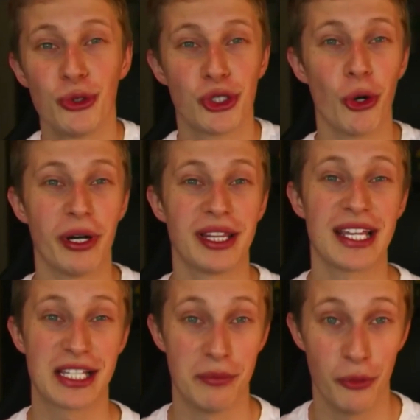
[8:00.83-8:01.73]
show a
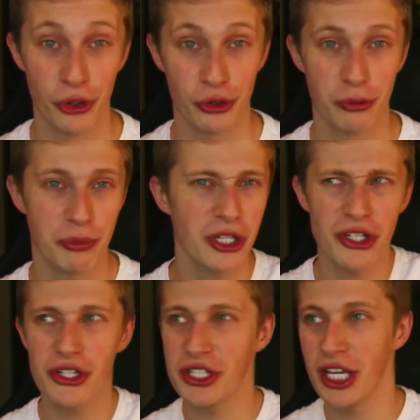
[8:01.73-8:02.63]
testimonial, because
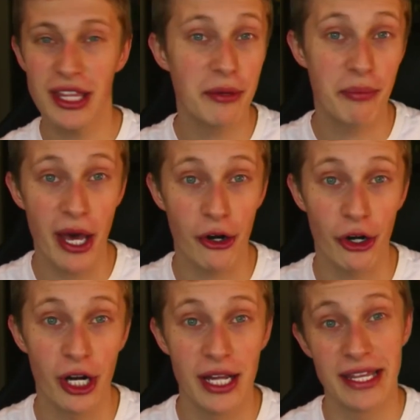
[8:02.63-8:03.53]
there is nothing
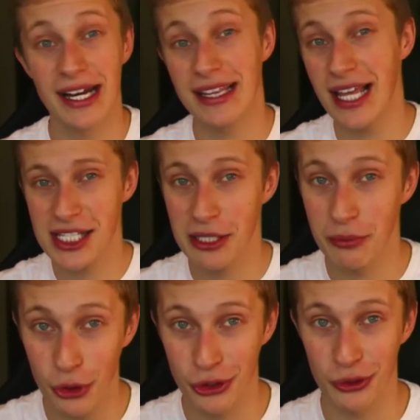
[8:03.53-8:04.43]
better than a
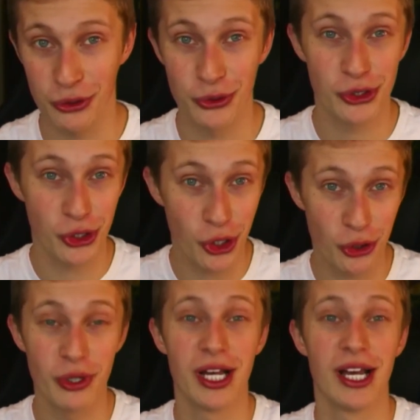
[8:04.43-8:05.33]
testimonial to
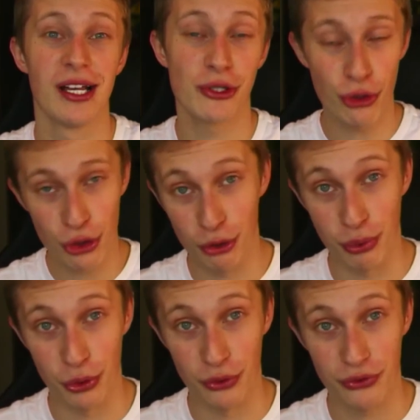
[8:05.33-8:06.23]
show social proof.